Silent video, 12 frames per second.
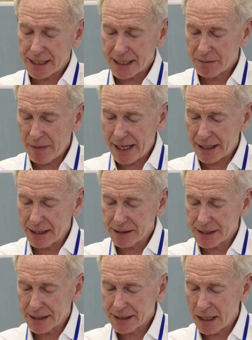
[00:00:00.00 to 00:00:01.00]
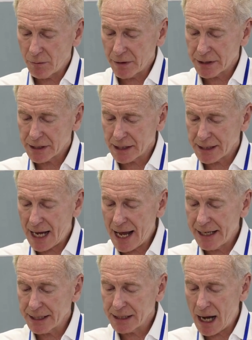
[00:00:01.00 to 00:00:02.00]
as being consistent with
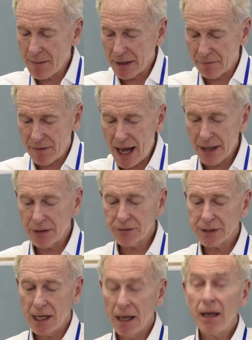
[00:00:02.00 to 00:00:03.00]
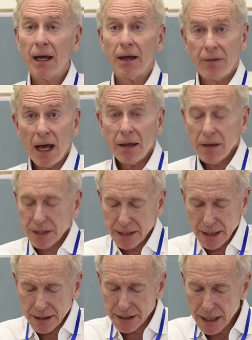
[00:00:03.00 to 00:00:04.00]
society's dominant values, then the
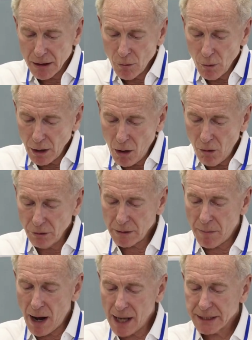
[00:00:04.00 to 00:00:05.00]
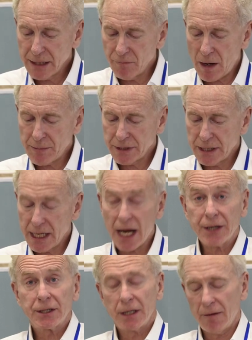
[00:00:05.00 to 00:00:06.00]
citizen will hold a positive
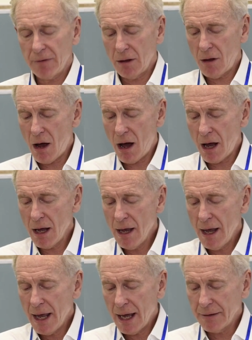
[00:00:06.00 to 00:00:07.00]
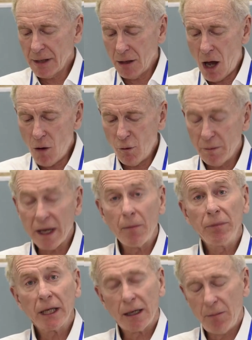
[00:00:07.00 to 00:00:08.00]
representation of the law, and the law will be
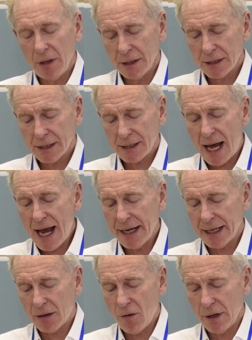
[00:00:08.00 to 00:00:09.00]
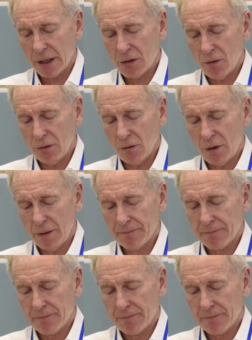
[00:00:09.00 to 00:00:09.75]
applicable in society, according to Ellul.